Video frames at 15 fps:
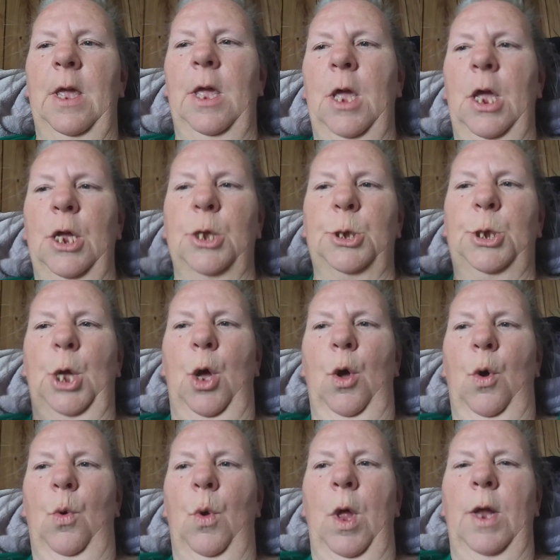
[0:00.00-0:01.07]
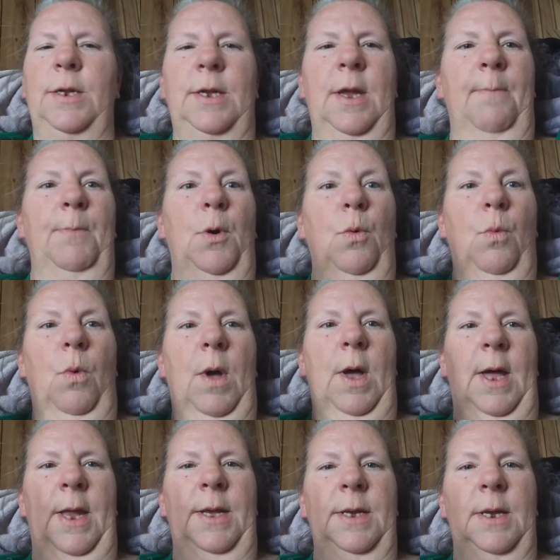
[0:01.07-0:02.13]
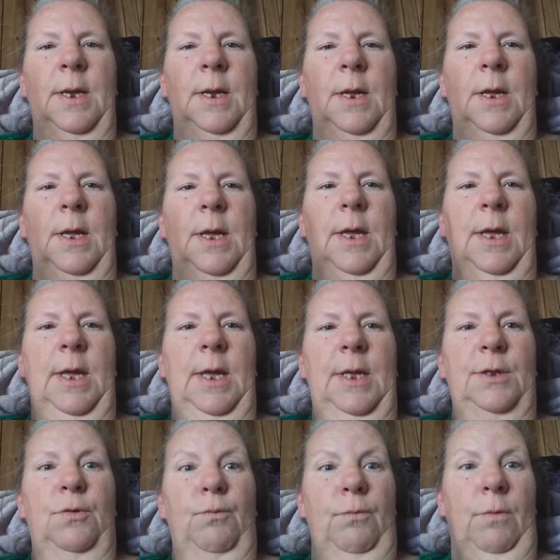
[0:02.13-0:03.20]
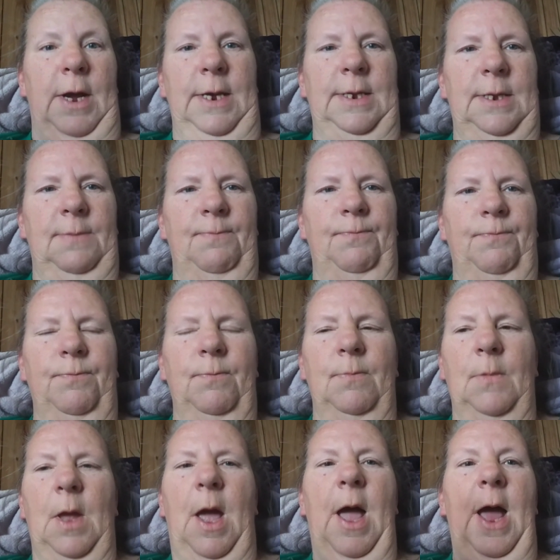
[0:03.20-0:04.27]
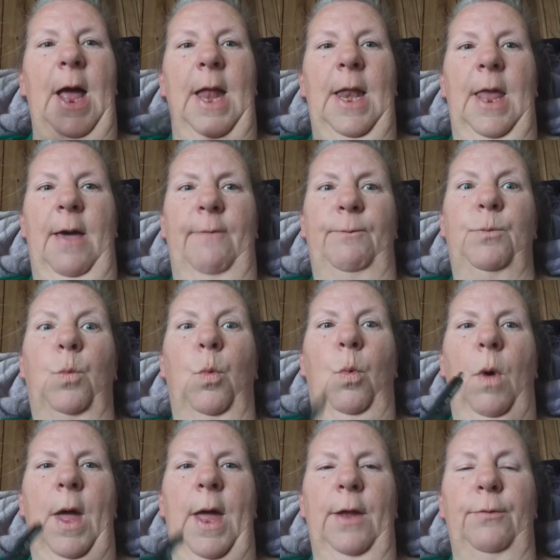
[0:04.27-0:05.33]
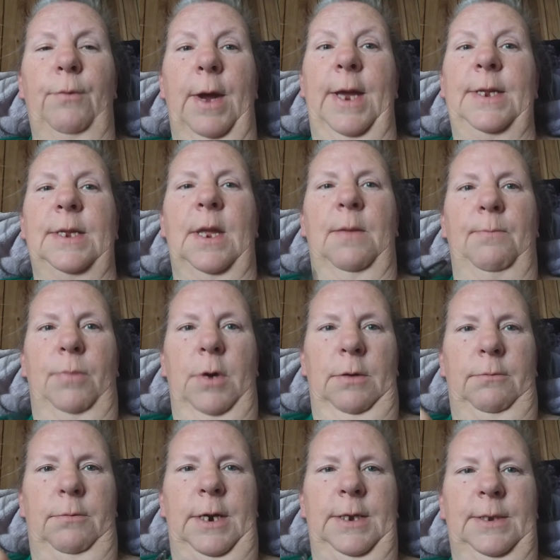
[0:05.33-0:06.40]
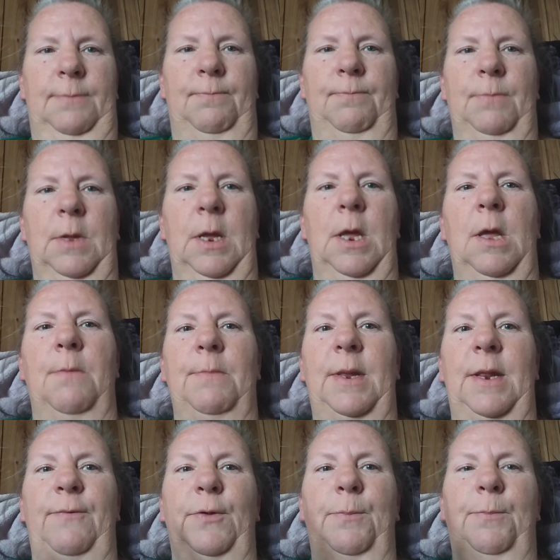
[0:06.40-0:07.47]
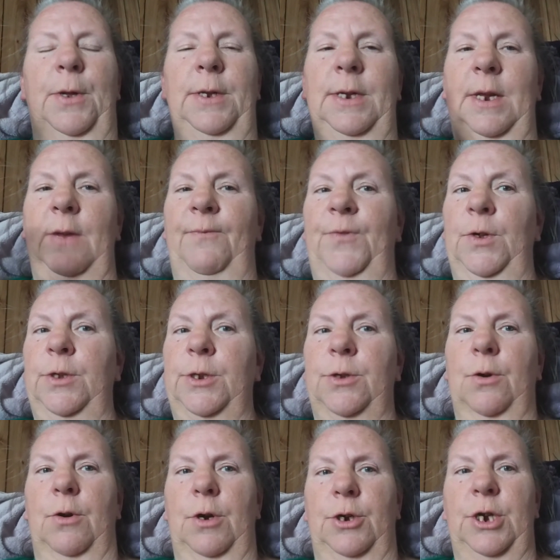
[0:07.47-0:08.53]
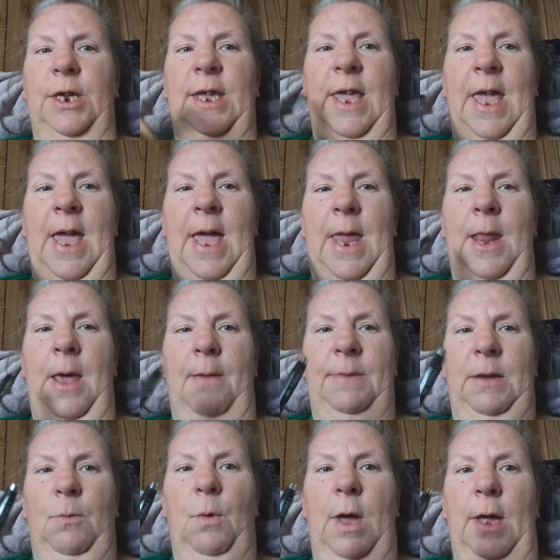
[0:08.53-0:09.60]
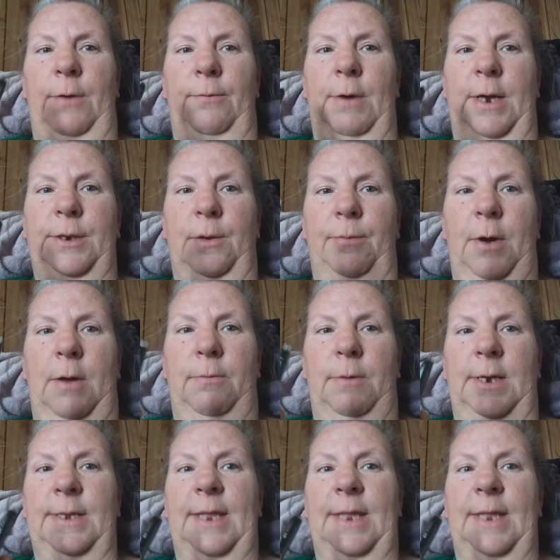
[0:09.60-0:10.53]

So, number one is rice. I love wild rice and brown rice. But if you're putting it in food storage, it cannot be wild rice or brown rice. They